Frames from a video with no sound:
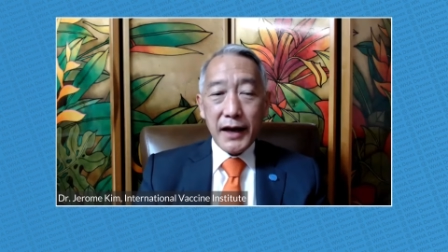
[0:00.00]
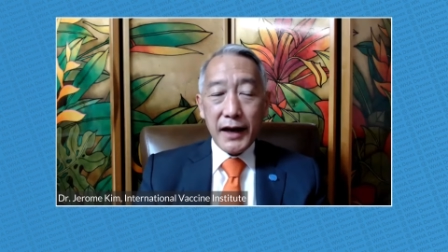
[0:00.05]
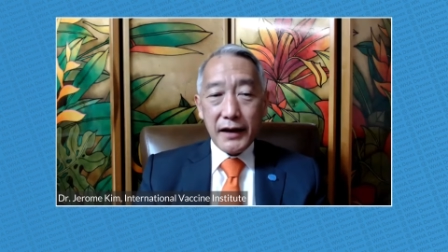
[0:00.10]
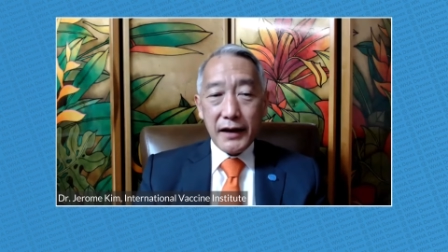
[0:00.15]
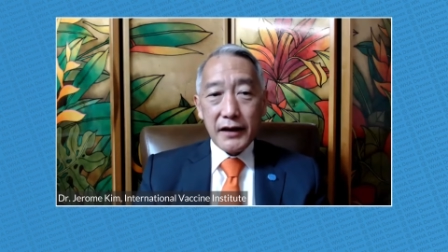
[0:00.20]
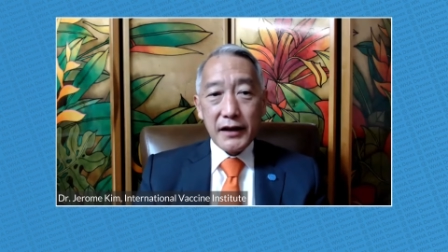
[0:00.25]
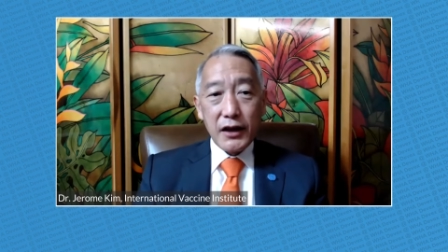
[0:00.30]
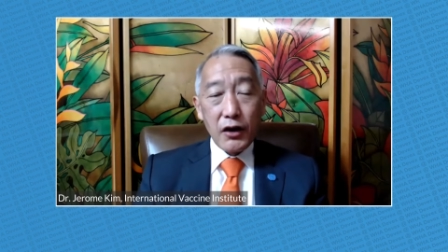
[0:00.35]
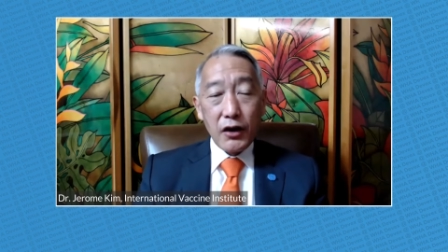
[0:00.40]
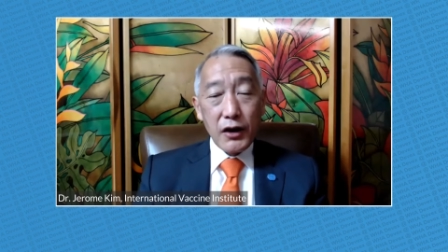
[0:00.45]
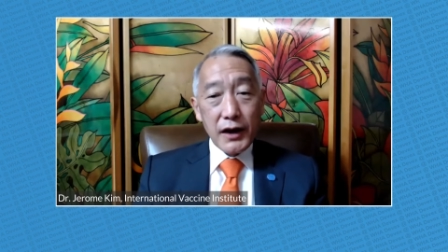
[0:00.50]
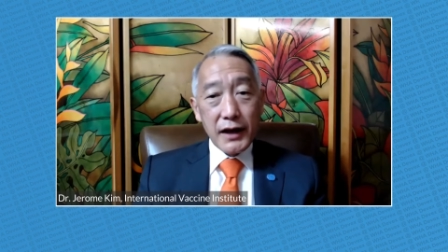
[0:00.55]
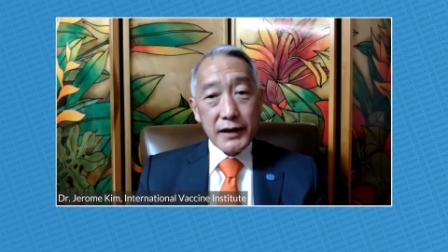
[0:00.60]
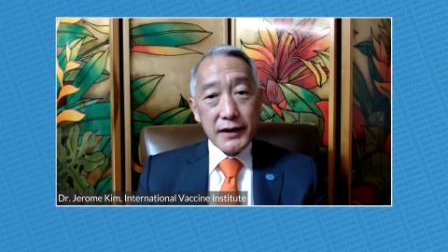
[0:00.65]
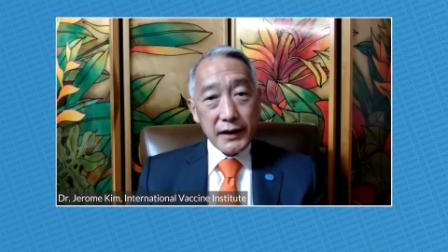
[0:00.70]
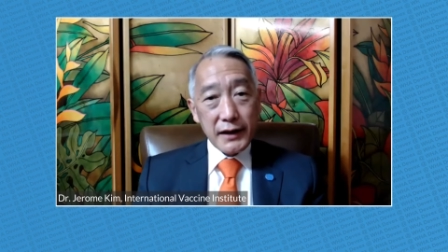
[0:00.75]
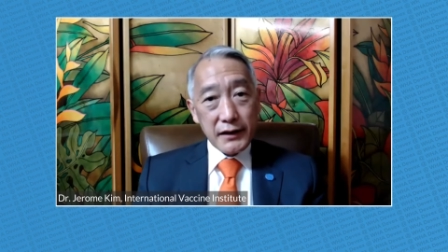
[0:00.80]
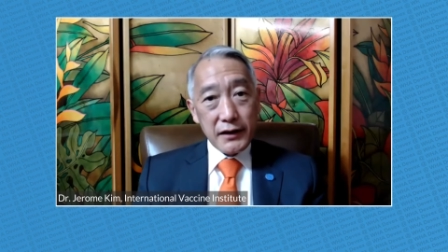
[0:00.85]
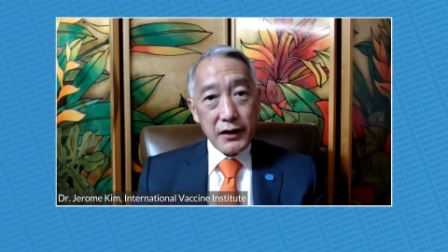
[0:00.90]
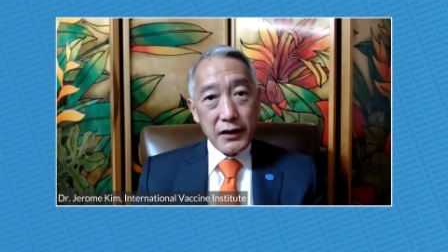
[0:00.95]
that the
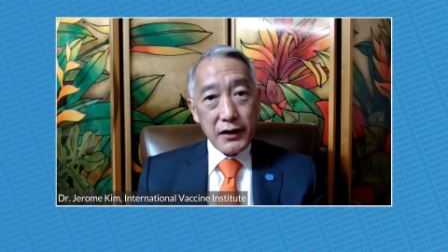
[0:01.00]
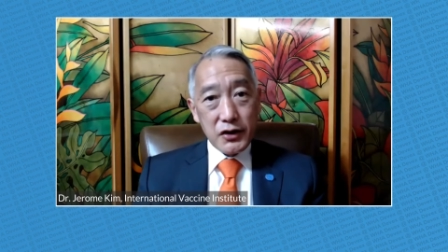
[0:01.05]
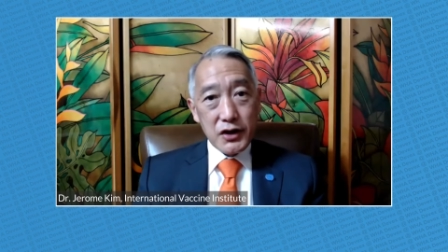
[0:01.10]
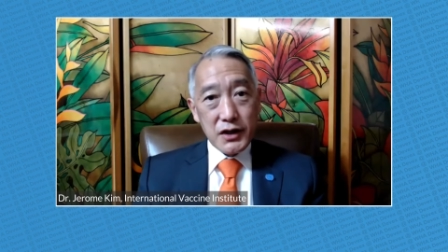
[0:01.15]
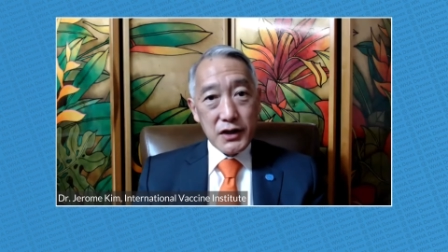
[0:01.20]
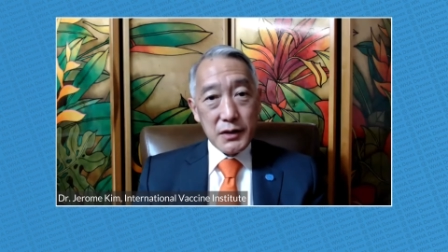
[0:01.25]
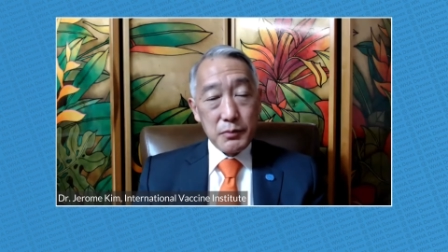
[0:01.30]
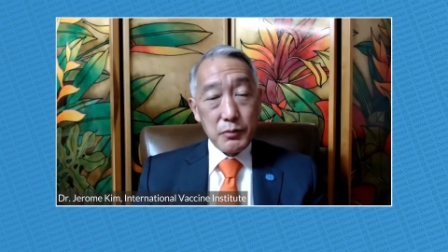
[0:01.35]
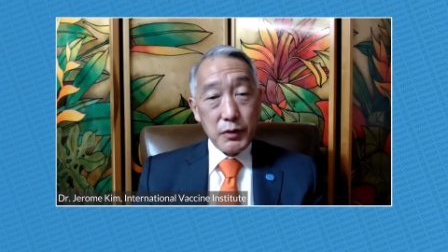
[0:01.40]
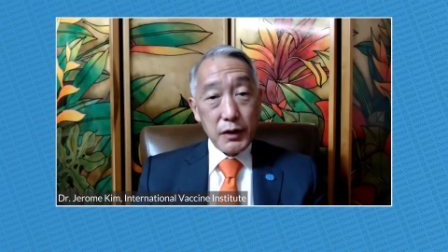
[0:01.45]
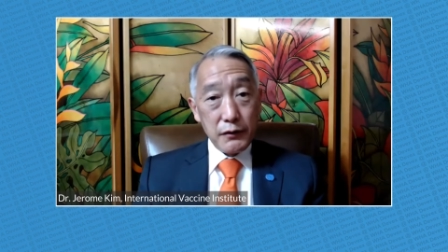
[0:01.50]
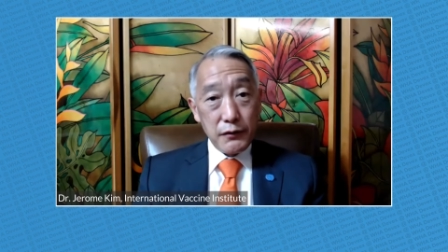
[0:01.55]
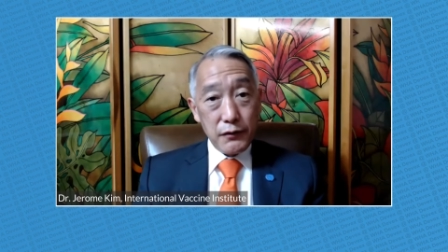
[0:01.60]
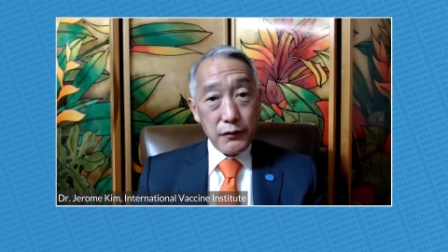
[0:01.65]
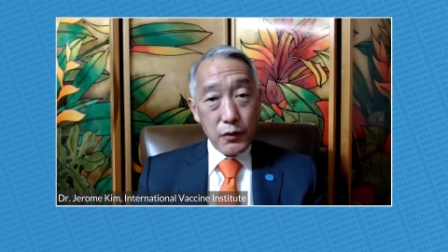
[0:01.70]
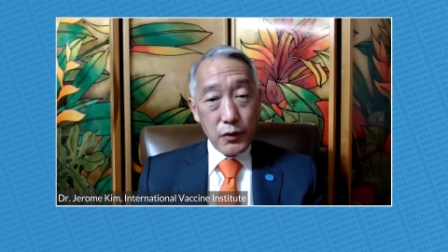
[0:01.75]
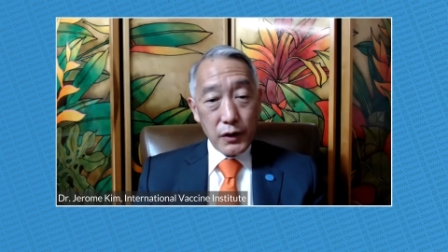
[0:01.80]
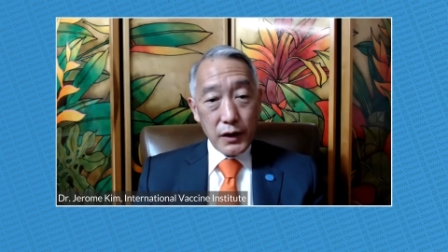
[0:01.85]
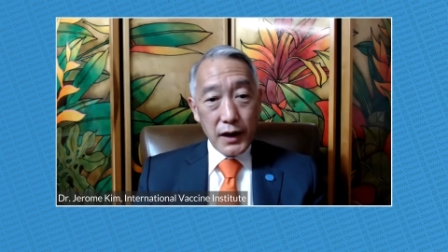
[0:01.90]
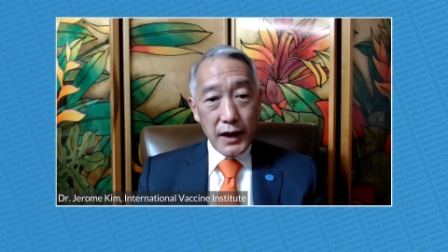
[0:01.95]
RNA technologies bring
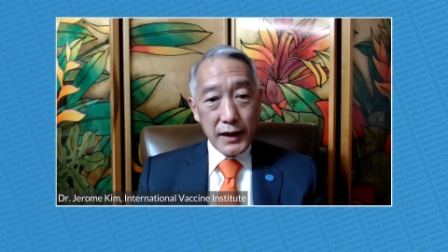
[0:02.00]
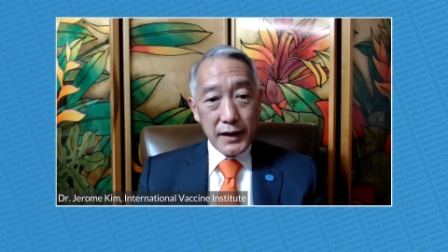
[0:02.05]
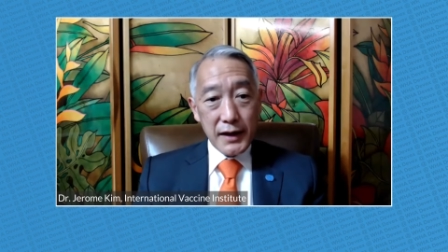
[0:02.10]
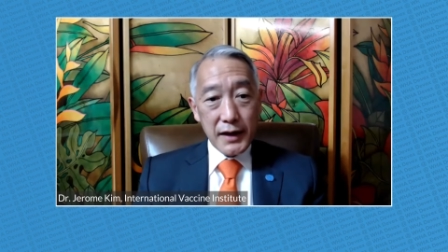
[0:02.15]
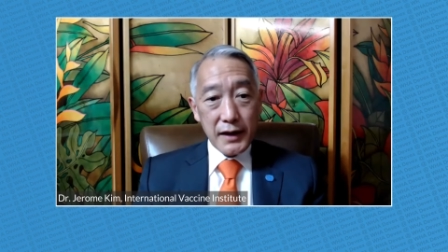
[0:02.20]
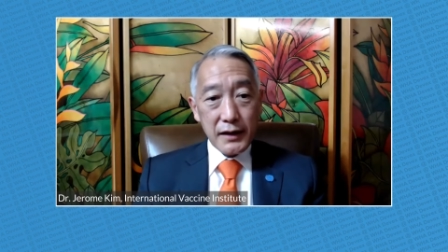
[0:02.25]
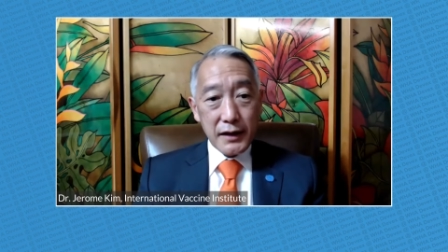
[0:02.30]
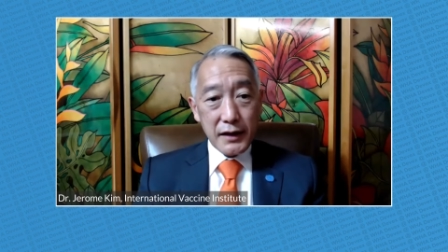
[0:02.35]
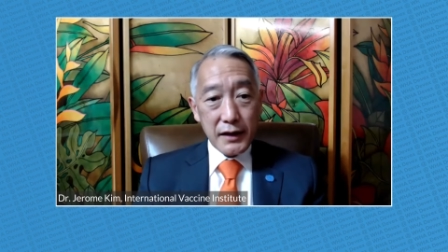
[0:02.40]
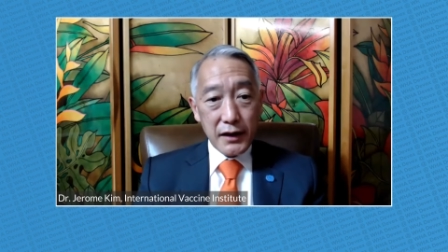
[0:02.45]
forward. I think